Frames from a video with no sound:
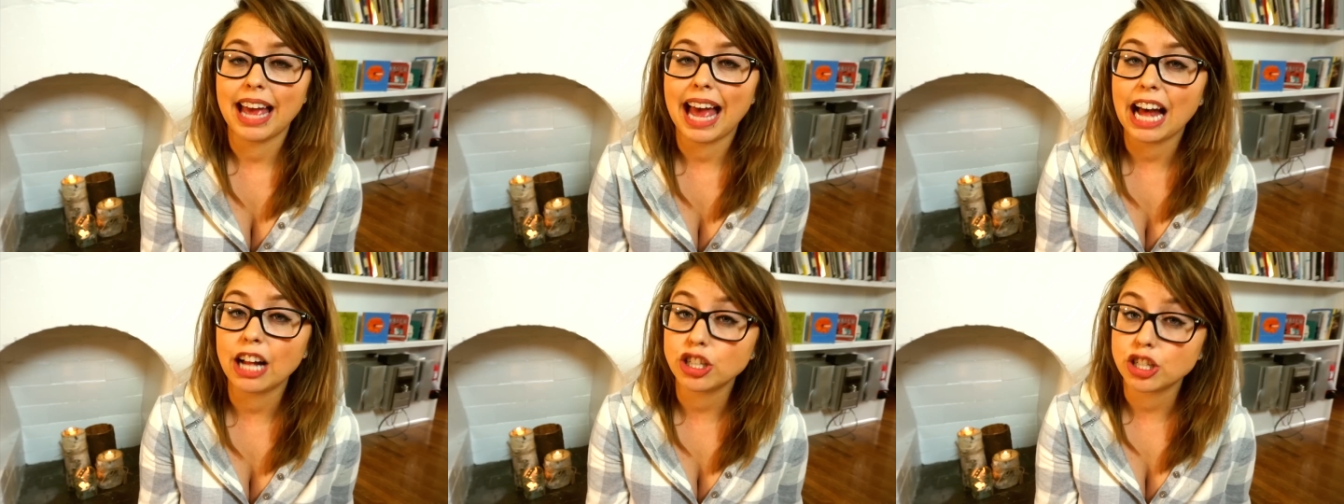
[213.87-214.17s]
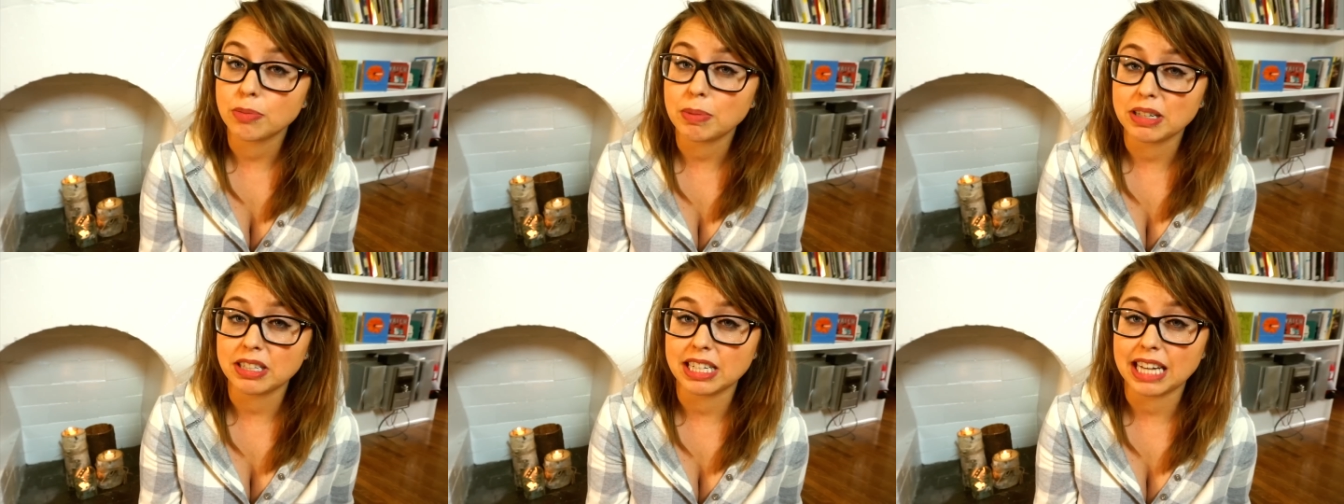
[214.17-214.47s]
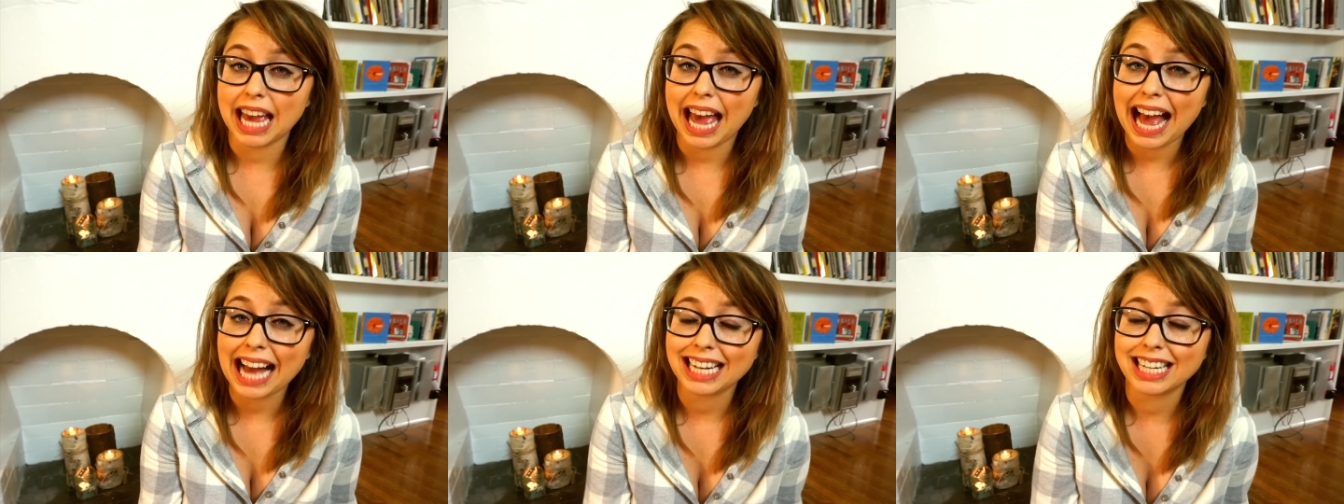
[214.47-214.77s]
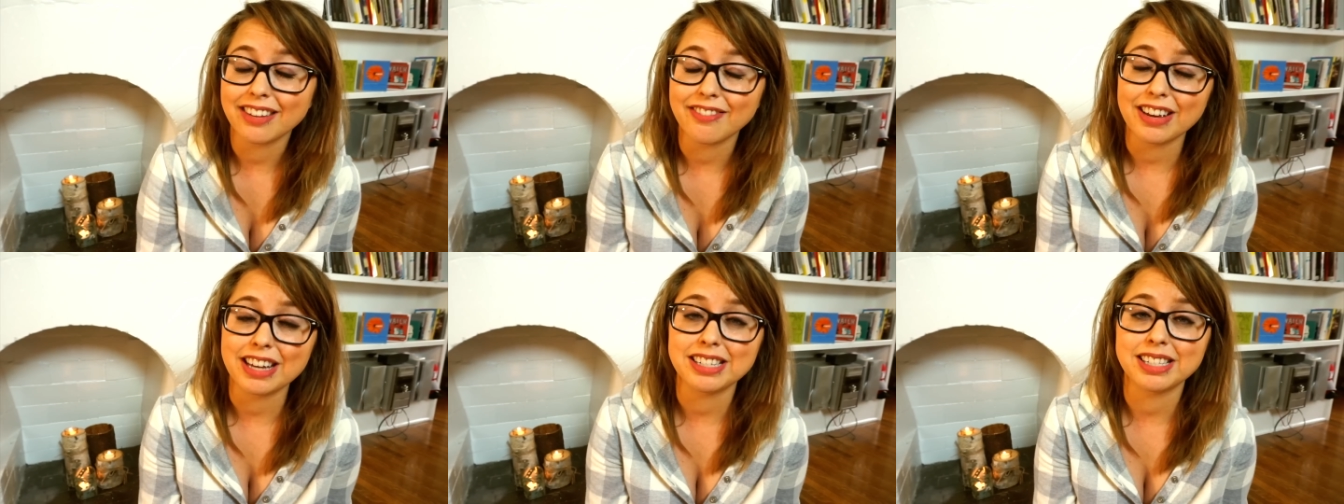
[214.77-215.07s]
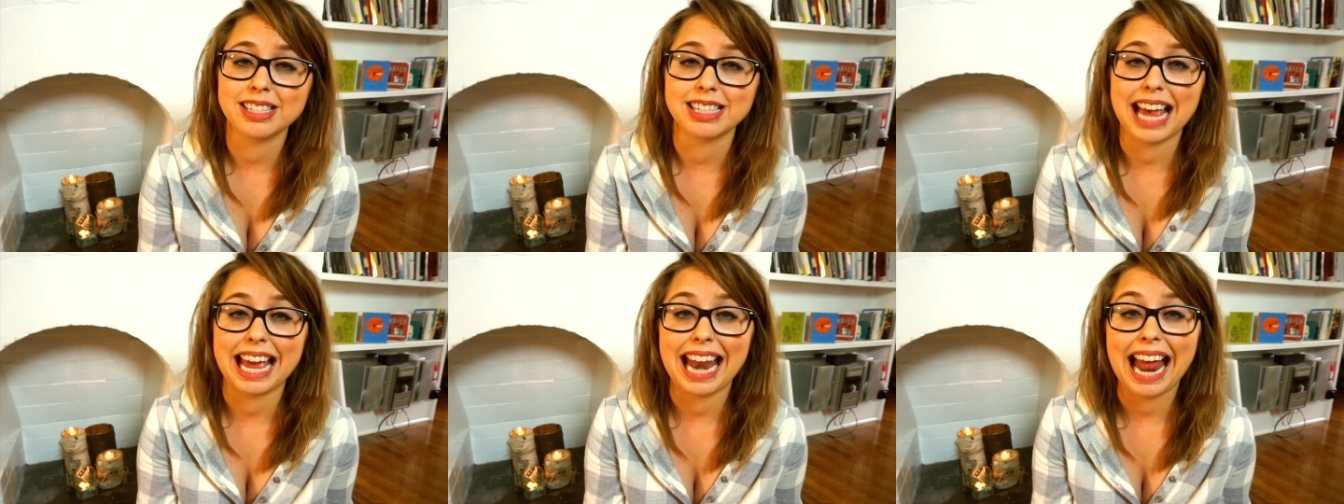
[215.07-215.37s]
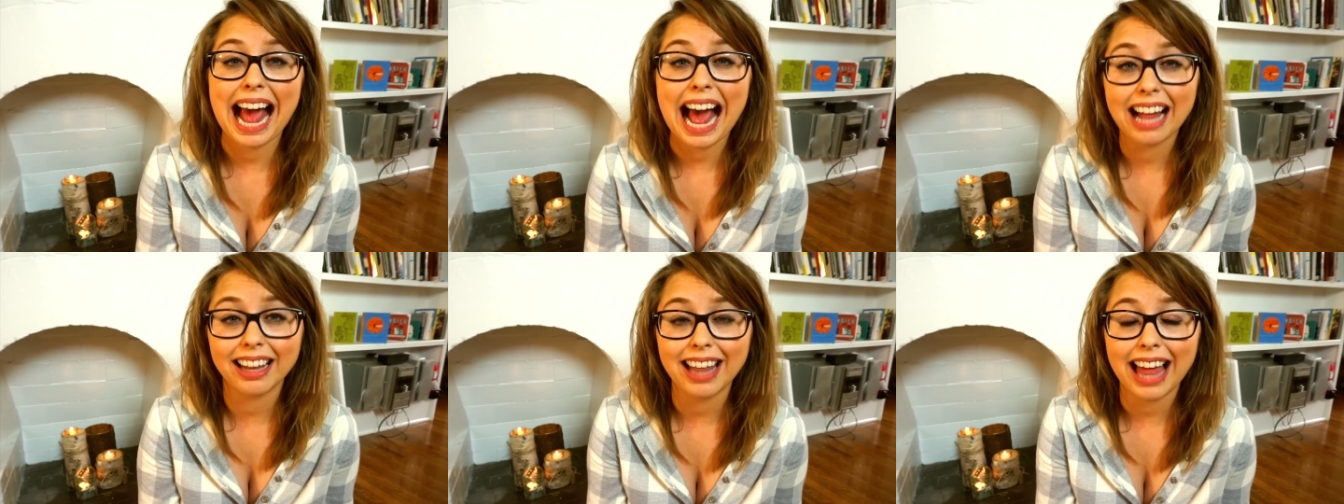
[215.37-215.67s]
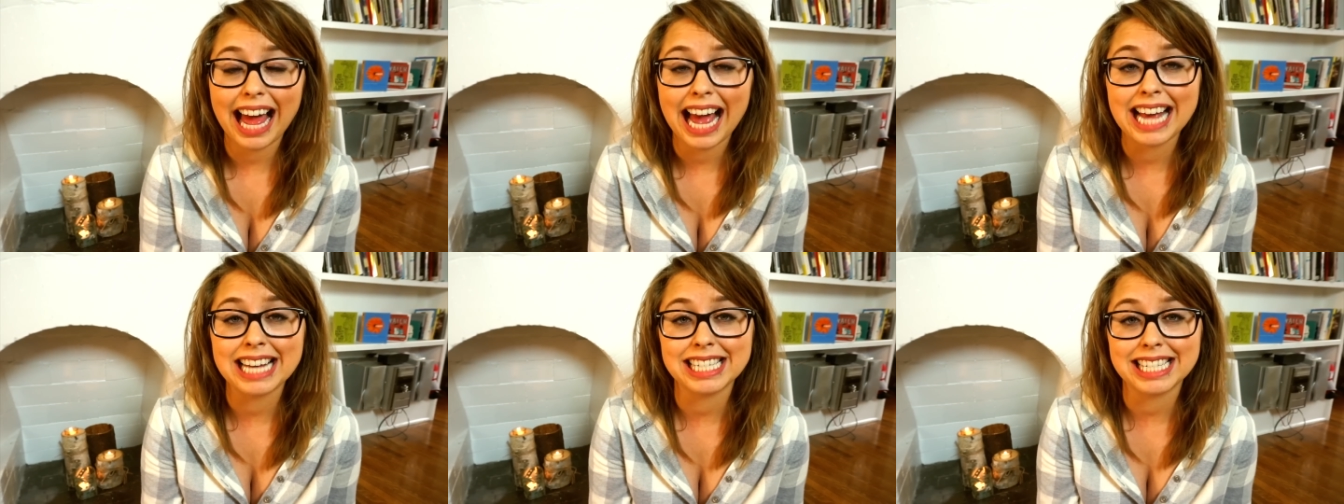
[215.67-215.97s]
LGBT activists and
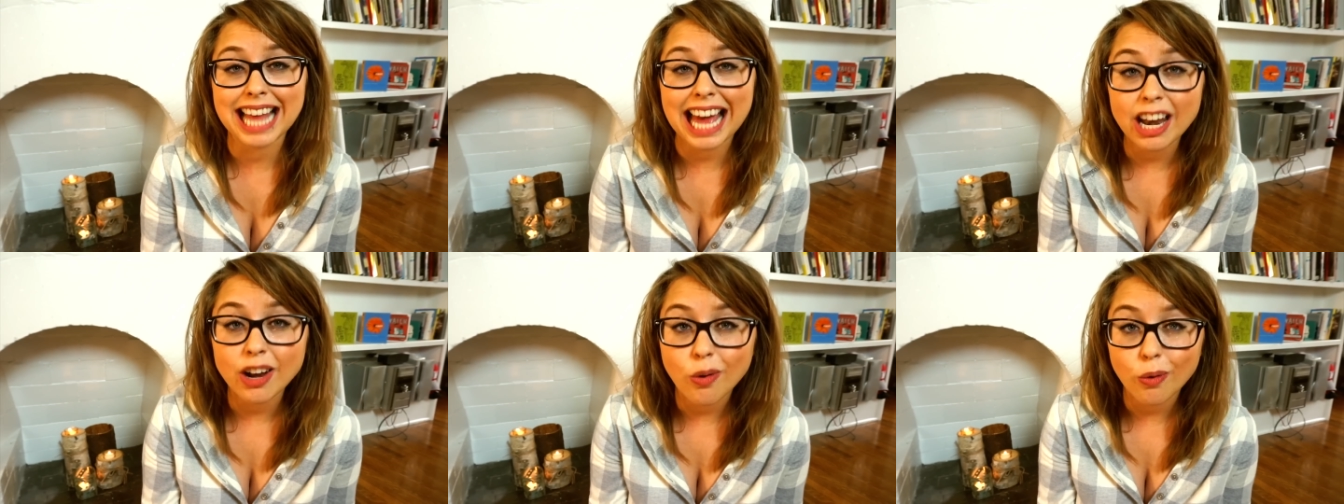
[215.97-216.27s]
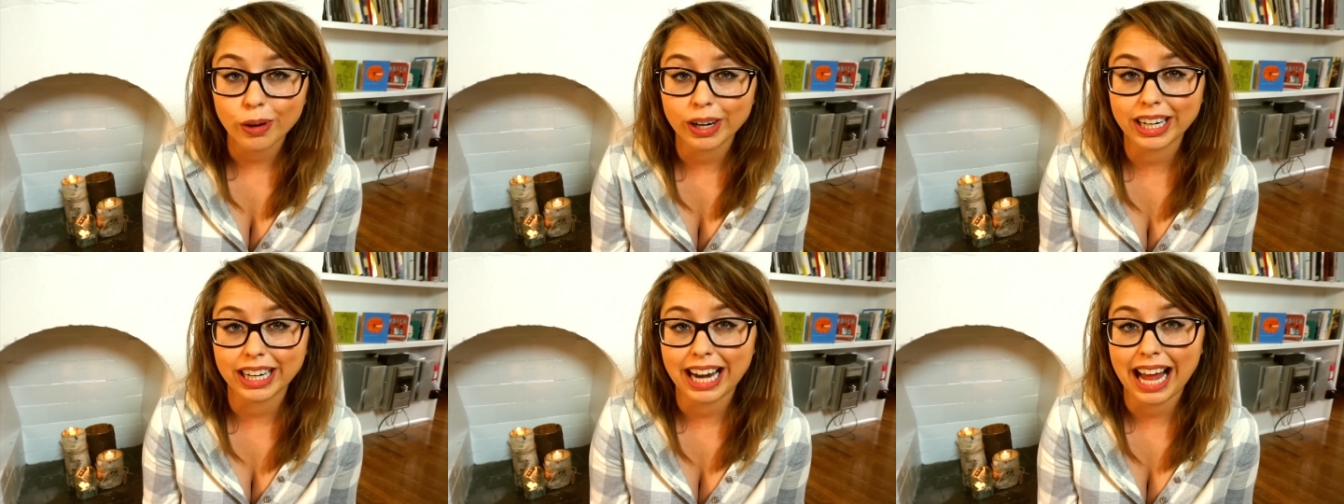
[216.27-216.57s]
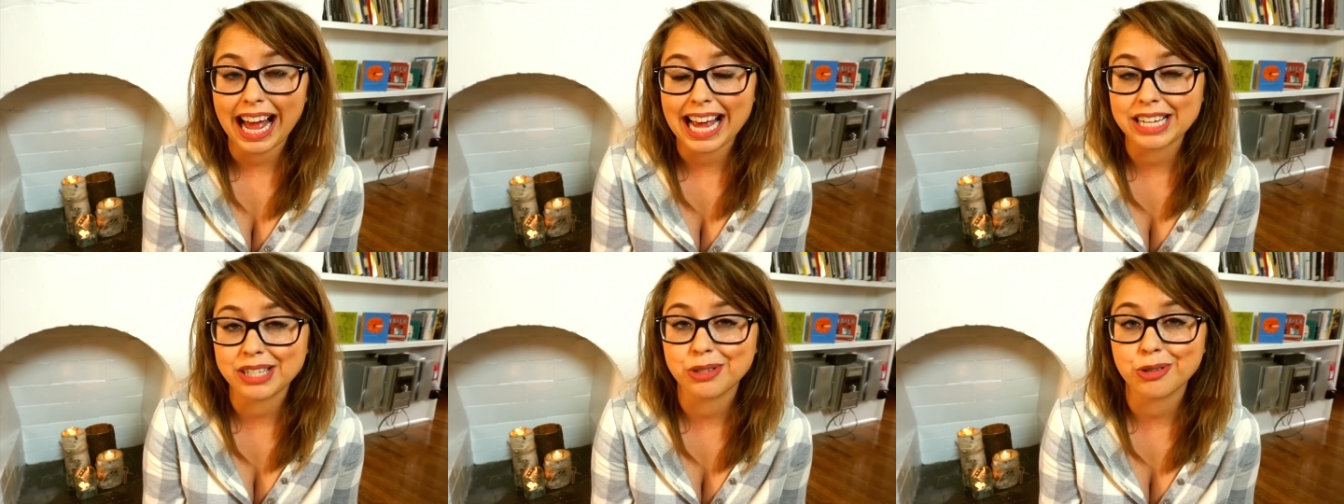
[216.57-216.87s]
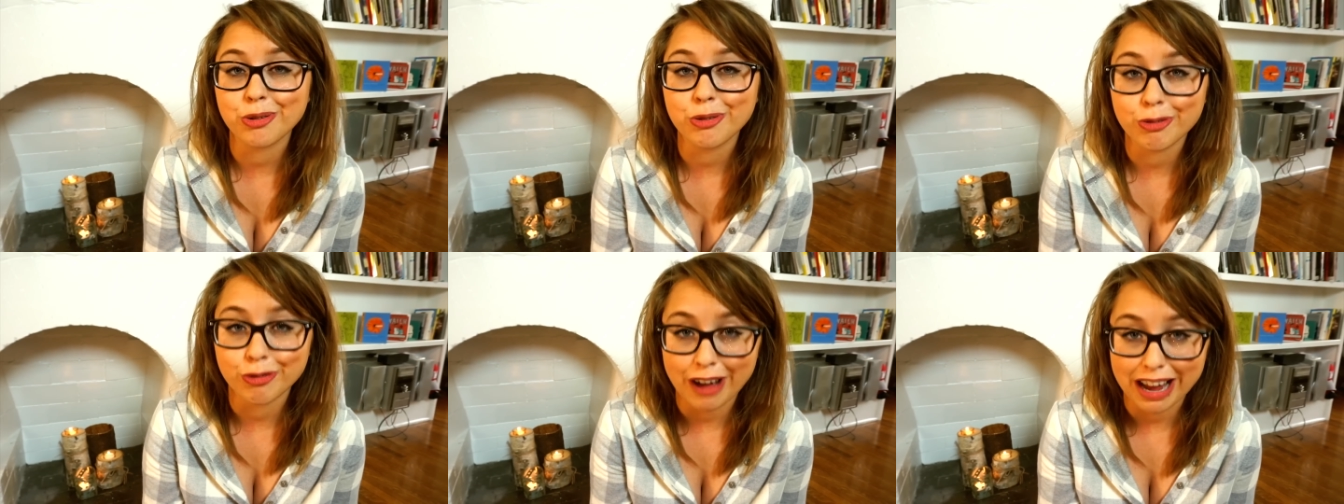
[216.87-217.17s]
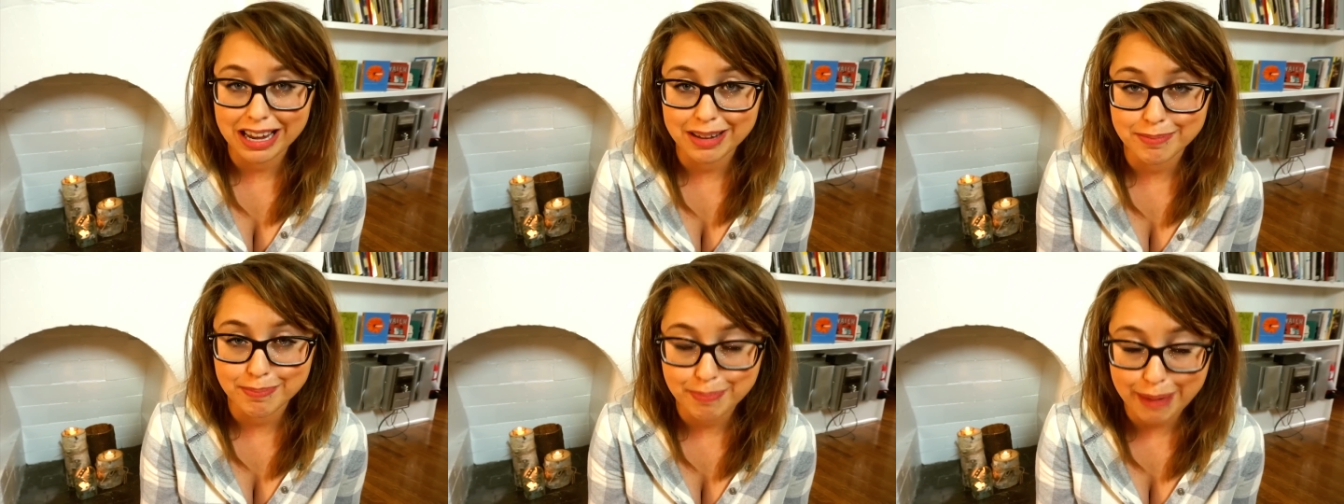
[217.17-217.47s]
allies then organized to fight